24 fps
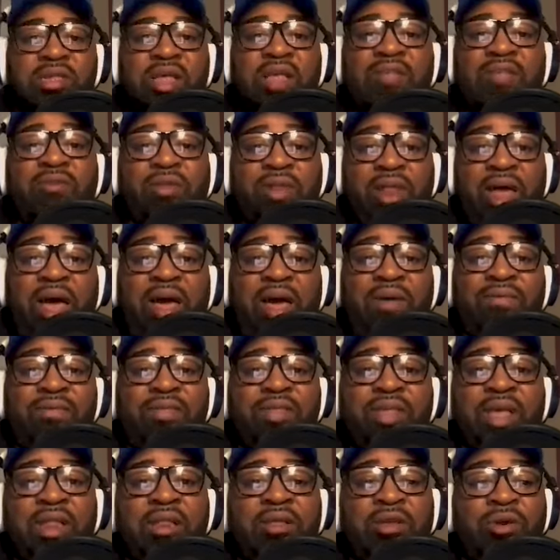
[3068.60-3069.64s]

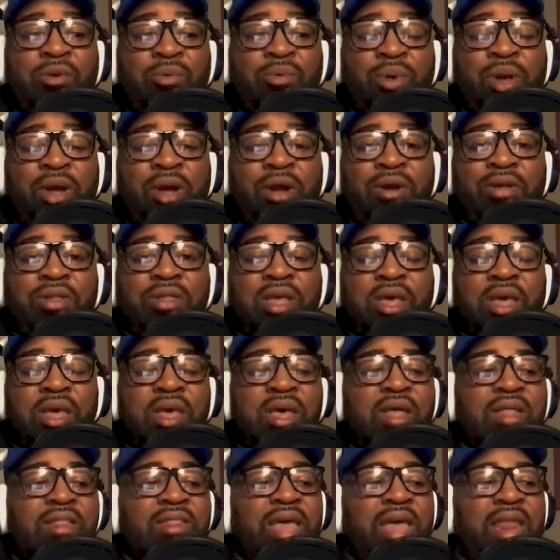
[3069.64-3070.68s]
lives and careers,
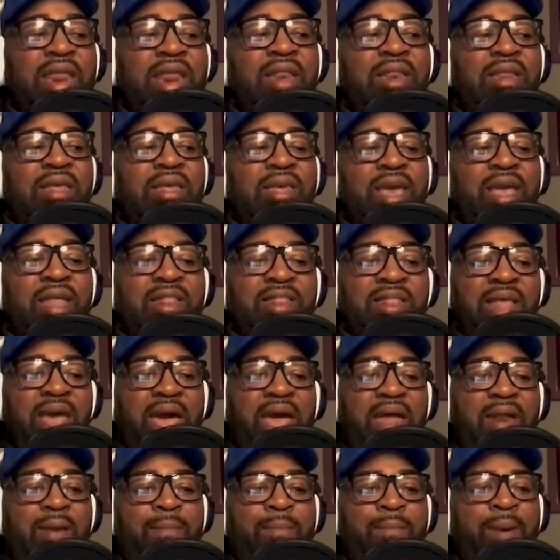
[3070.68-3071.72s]
they didn't get
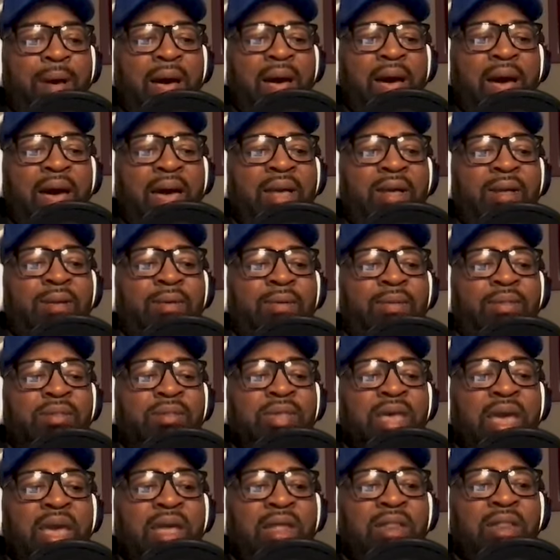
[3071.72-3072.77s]
that by
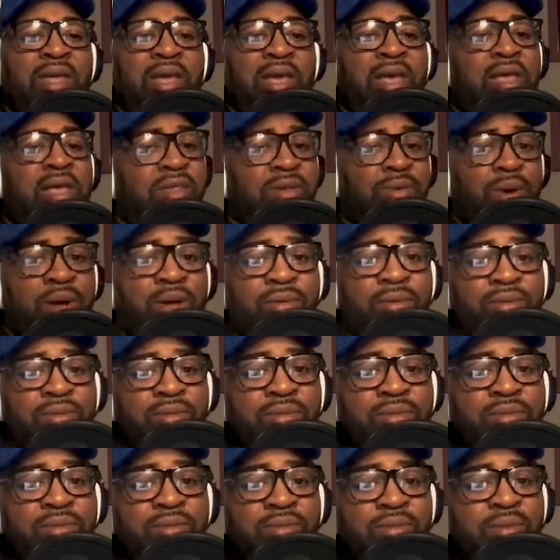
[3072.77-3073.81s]
taking the easy route.
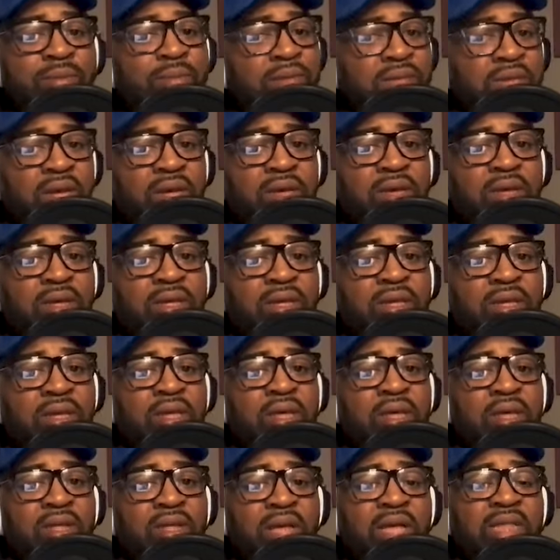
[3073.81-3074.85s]
Let me tell you,
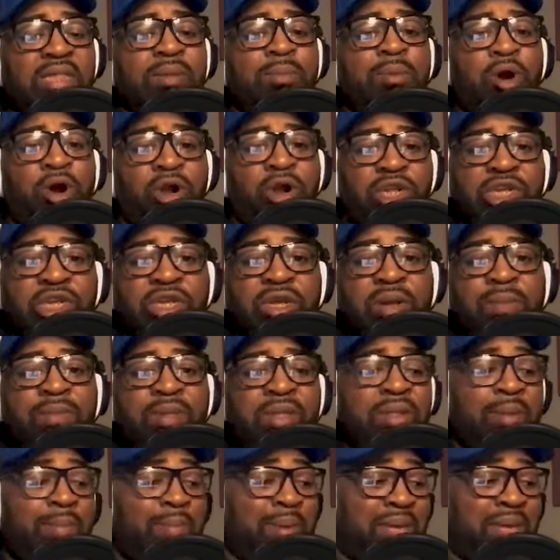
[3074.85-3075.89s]
there's some hardships
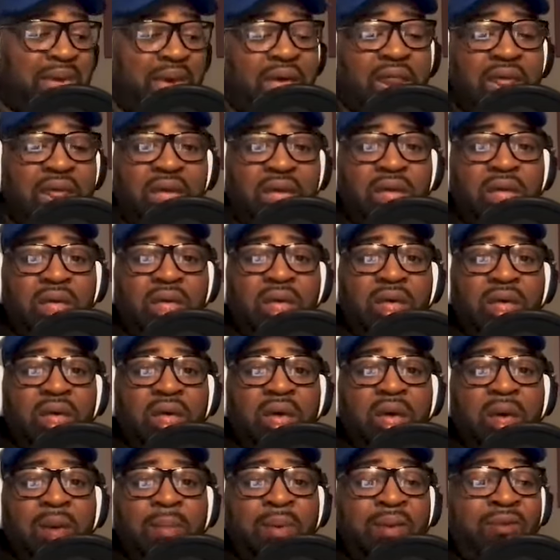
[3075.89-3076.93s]
in the beginning,
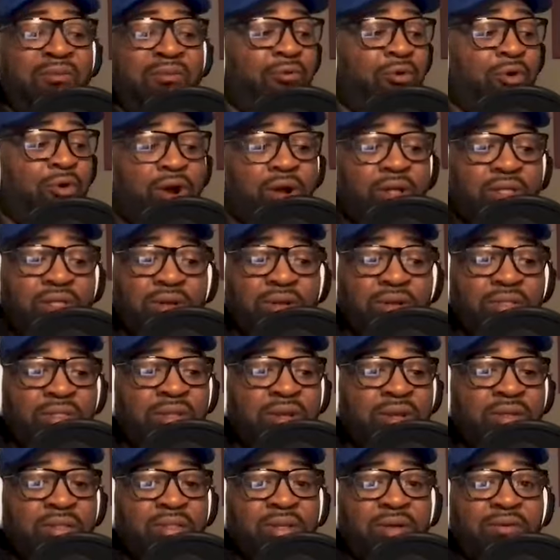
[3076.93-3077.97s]
before
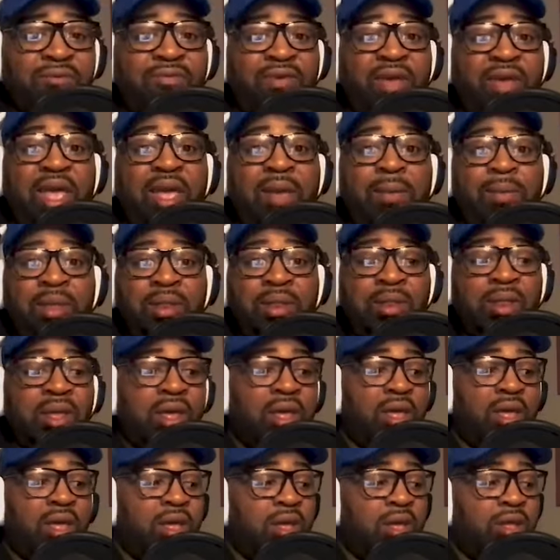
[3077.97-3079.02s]
the fame and,
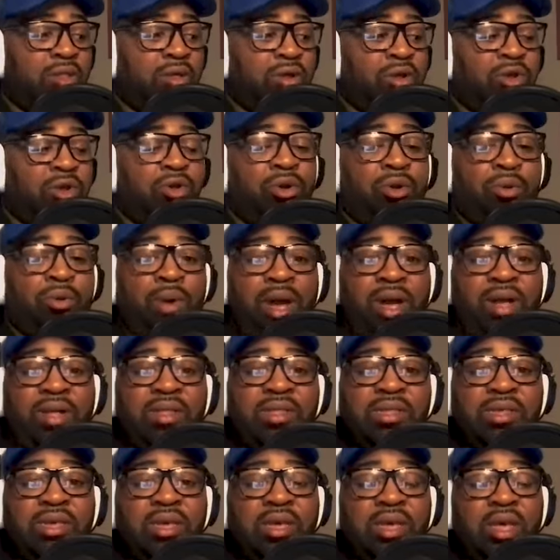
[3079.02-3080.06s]
you know, the
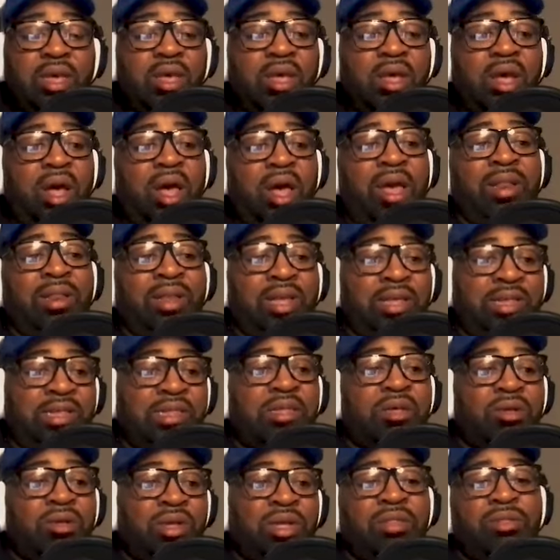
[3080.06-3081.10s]
notoriety, and they
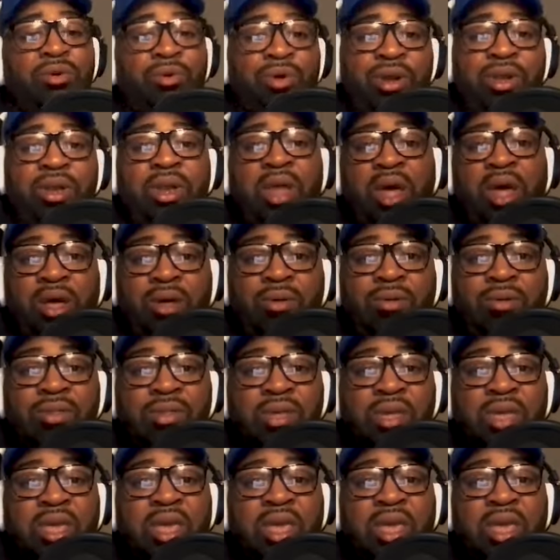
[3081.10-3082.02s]
still endure it now to keep